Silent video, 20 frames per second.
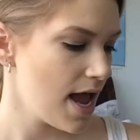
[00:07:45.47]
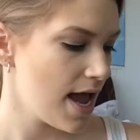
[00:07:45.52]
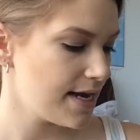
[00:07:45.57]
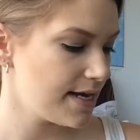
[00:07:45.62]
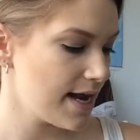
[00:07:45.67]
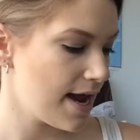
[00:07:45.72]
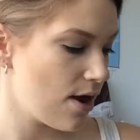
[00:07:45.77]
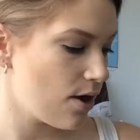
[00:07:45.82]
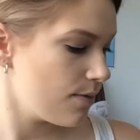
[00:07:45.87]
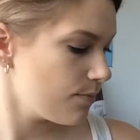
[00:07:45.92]

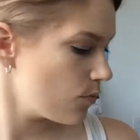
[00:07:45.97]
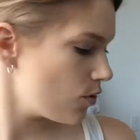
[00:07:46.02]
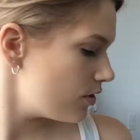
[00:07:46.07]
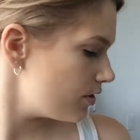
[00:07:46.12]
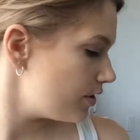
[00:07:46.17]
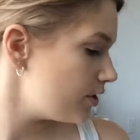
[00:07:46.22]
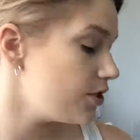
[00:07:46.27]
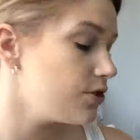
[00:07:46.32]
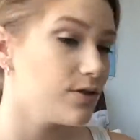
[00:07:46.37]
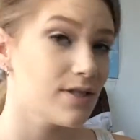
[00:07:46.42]
And now I'm
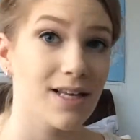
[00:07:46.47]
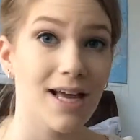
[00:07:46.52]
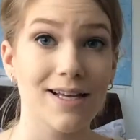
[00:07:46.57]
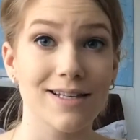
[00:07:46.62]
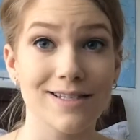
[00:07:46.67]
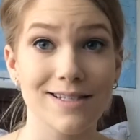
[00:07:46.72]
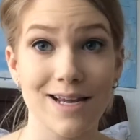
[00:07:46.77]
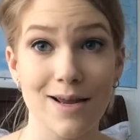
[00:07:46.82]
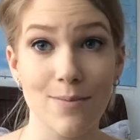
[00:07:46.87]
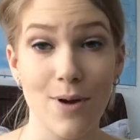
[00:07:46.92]
going to use
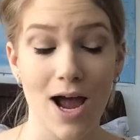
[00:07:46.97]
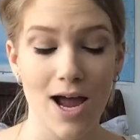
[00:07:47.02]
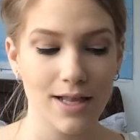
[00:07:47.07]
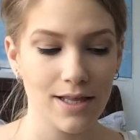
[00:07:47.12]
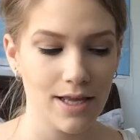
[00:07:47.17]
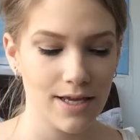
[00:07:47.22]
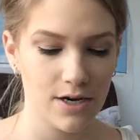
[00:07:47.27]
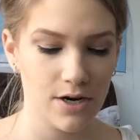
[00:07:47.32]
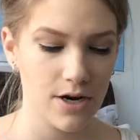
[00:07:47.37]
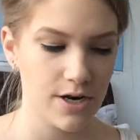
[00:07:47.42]
that same
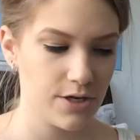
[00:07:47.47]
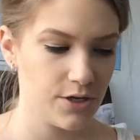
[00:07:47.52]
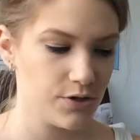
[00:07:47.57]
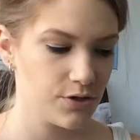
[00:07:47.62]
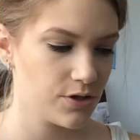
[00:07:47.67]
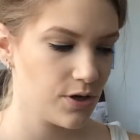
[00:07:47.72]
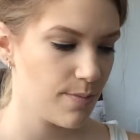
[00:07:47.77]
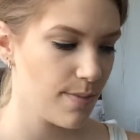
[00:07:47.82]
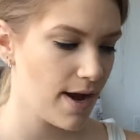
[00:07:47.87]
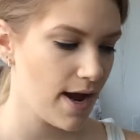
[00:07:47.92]
highlighter I
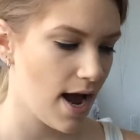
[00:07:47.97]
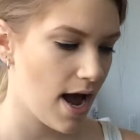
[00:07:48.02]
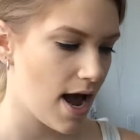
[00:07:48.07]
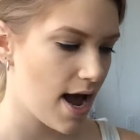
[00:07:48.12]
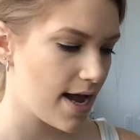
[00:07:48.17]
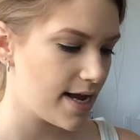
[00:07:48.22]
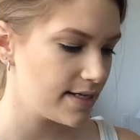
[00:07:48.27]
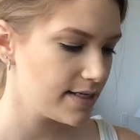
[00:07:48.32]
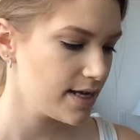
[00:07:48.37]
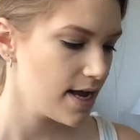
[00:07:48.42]
used on my
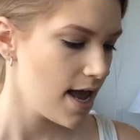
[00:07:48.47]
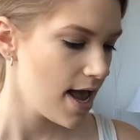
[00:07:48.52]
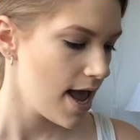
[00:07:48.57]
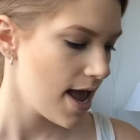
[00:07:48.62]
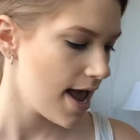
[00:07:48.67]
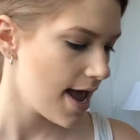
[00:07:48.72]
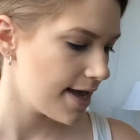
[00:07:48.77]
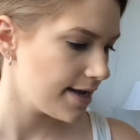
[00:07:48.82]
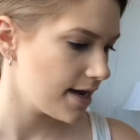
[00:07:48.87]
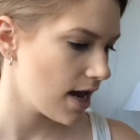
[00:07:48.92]
eyes,
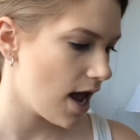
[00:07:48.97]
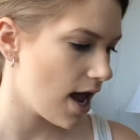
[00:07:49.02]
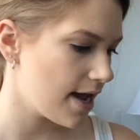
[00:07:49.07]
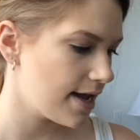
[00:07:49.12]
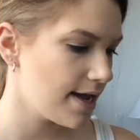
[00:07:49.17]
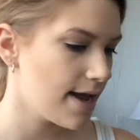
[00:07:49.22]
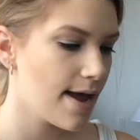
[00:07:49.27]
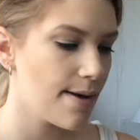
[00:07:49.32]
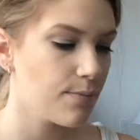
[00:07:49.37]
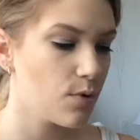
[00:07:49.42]
and I
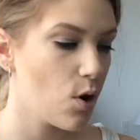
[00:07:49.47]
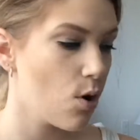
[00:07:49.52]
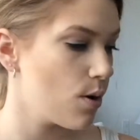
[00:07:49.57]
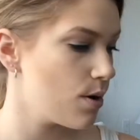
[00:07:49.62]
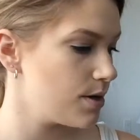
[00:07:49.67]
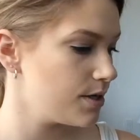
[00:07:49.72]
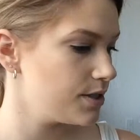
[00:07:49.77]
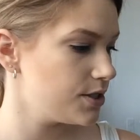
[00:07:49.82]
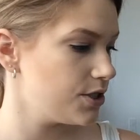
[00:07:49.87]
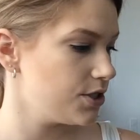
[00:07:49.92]
am
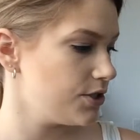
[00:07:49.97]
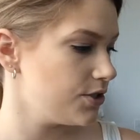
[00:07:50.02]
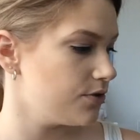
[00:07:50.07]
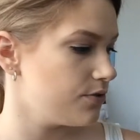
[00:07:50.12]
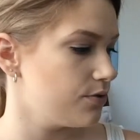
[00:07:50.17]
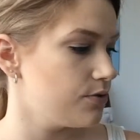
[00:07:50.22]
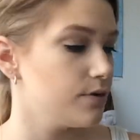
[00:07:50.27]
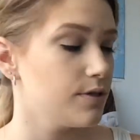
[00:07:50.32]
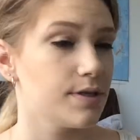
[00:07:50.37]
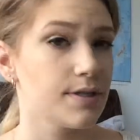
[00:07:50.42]
going to
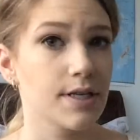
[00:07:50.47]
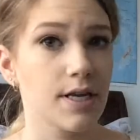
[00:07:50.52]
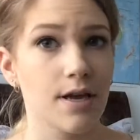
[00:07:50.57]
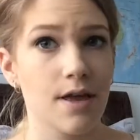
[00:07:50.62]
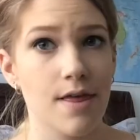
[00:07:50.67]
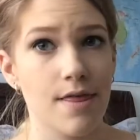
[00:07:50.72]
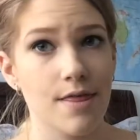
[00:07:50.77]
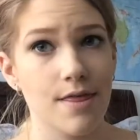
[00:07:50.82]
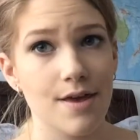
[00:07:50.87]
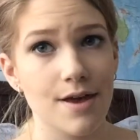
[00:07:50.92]
use
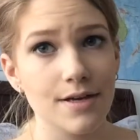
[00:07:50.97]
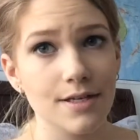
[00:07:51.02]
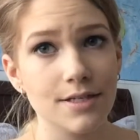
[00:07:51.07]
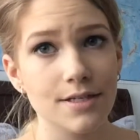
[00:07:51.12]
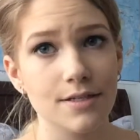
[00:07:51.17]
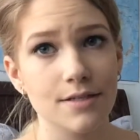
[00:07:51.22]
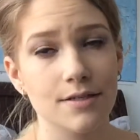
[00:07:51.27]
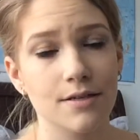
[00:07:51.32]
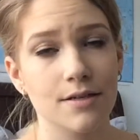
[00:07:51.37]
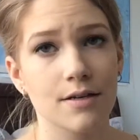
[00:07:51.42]

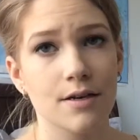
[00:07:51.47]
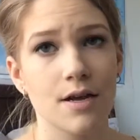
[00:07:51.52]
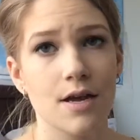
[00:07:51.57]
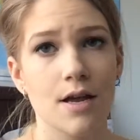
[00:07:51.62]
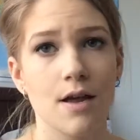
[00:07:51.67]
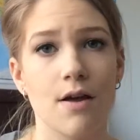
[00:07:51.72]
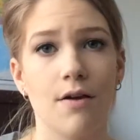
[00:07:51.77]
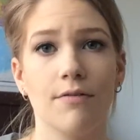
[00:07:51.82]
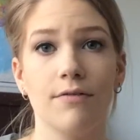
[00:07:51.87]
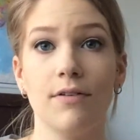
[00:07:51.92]
this
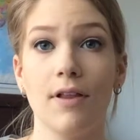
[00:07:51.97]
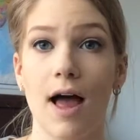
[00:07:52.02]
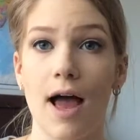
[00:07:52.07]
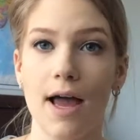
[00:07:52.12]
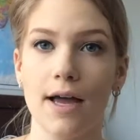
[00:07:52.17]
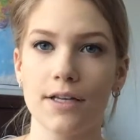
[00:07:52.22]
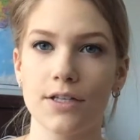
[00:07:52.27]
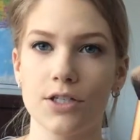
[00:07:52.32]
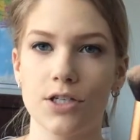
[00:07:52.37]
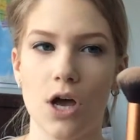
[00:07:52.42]

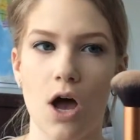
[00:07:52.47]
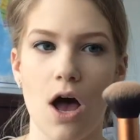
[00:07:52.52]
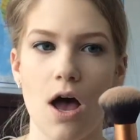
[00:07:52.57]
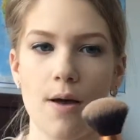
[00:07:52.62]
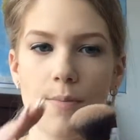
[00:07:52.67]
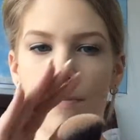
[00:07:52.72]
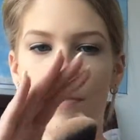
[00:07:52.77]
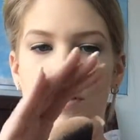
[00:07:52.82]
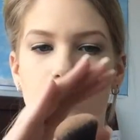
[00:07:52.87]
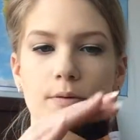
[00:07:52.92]
flat
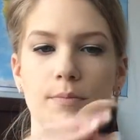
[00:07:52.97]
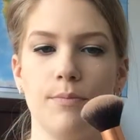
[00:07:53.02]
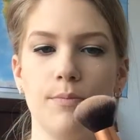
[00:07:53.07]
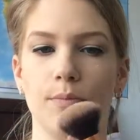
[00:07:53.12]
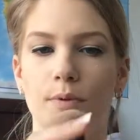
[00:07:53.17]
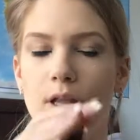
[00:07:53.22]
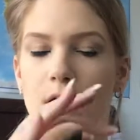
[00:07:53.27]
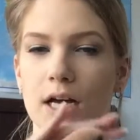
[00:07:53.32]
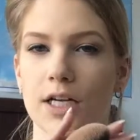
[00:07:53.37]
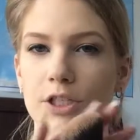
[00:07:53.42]
top
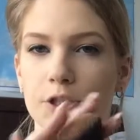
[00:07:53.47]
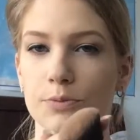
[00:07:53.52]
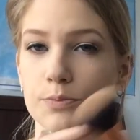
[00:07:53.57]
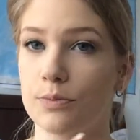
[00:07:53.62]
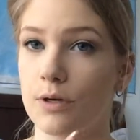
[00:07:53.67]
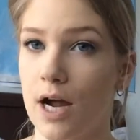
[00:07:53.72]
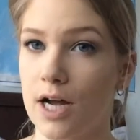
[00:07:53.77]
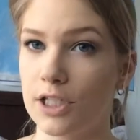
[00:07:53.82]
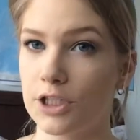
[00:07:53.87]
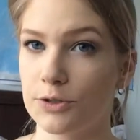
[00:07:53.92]
blush
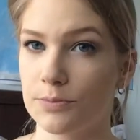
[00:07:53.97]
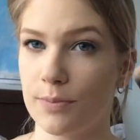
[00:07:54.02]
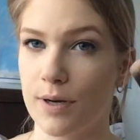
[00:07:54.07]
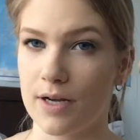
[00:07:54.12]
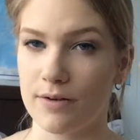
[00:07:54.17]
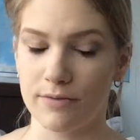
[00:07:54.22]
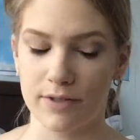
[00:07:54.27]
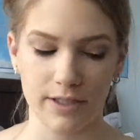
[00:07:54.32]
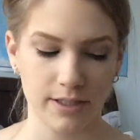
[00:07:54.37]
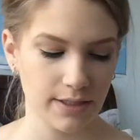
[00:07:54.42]
brush
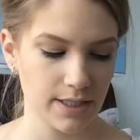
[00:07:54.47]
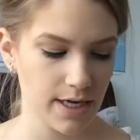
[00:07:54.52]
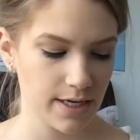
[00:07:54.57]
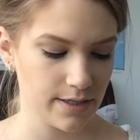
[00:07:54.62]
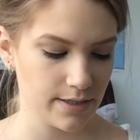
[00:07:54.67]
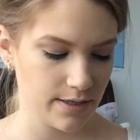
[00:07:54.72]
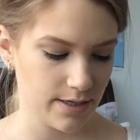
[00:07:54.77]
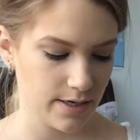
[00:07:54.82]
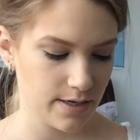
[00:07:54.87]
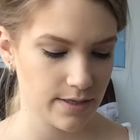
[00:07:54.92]
by Real
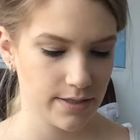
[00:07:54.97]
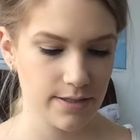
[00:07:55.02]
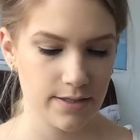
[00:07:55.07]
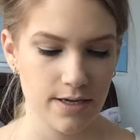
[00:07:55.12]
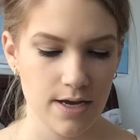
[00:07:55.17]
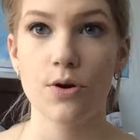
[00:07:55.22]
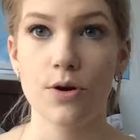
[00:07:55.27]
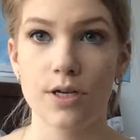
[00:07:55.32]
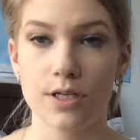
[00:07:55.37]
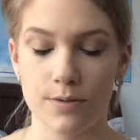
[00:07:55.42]
Techniques.
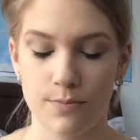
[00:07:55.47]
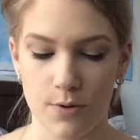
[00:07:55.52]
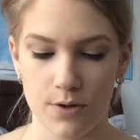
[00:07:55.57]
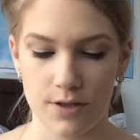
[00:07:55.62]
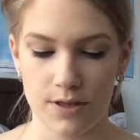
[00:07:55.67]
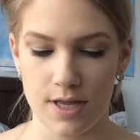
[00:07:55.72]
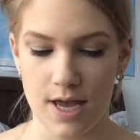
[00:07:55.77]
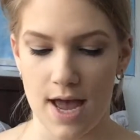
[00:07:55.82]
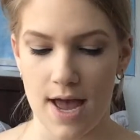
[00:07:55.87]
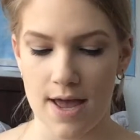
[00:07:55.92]
I'm going to
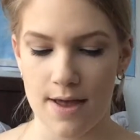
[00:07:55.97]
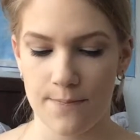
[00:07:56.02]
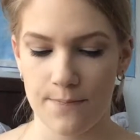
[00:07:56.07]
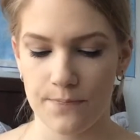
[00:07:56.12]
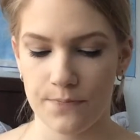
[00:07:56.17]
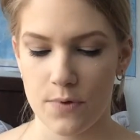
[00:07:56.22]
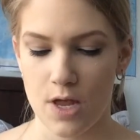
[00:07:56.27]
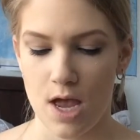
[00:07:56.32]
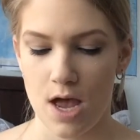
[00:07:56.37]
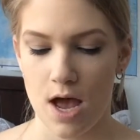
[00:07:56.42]
put that
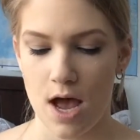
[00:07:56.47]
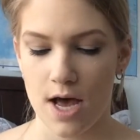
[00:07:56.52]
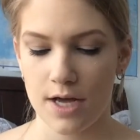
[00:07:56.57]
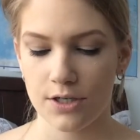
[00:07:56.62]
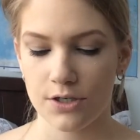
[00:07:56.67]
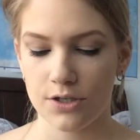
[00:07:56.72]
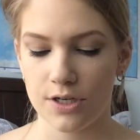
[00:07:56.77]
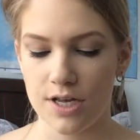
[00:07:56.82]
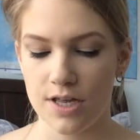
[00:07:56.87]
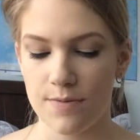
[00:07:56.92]

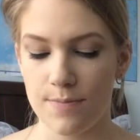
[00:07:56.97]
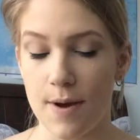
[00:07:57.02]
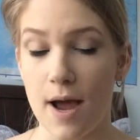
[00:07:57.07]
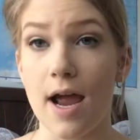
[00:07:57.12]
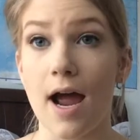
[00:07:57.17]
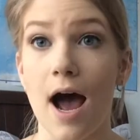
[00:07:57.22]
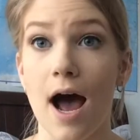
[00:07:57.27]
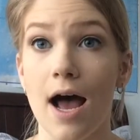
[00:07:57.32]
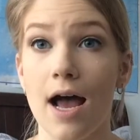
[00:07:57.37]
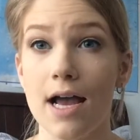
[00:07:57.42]
underneath
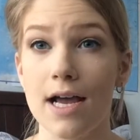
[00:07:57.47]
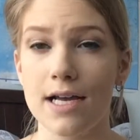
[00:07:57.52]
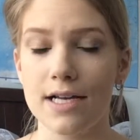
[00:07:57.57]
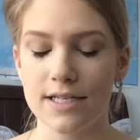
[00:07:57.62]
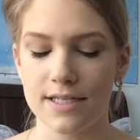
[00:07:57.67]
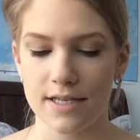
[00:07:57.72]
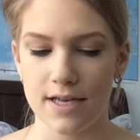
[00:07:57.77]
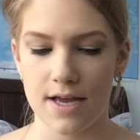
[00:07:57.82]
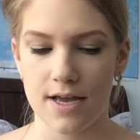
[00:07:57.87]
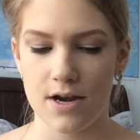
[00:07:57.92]
my
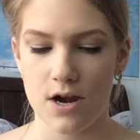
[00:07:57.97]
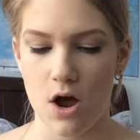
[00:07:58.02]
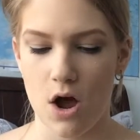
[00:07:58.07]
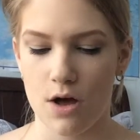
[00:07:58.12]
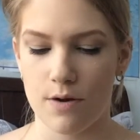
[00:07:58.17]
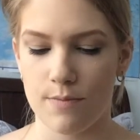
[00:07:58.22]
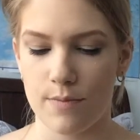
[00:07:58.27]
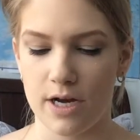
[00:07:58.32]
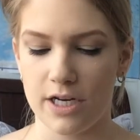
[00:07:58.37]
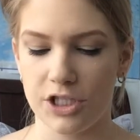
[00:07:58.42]
eyes and
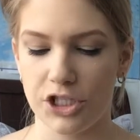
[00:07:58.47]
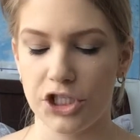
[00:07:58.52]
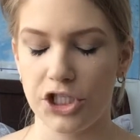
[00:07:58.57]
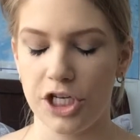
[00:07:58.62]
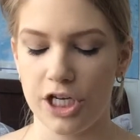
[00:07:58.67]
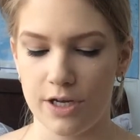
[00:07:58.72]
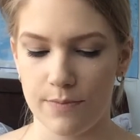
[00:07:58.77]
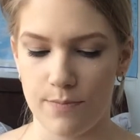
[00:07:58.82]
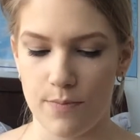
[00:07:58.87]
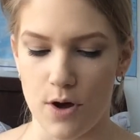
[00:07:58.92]
on my
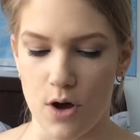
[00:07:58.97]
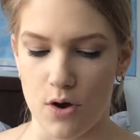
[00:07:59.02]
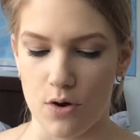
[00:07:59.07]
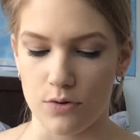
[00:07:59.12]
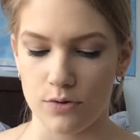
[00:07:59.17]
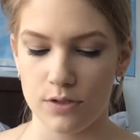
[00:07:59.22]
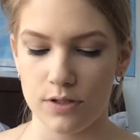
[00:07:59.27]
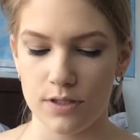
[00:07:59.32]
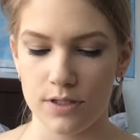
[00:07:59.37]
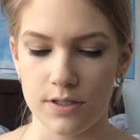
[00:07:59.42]

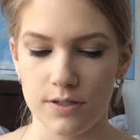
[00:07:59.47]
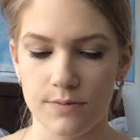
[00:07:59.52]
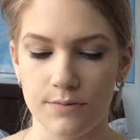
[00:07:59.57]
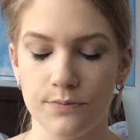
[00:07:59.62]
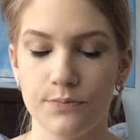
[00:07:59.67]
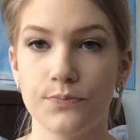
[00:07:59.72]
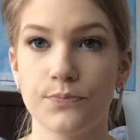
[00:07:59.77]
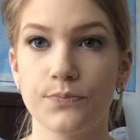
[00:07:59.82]
cheekbones.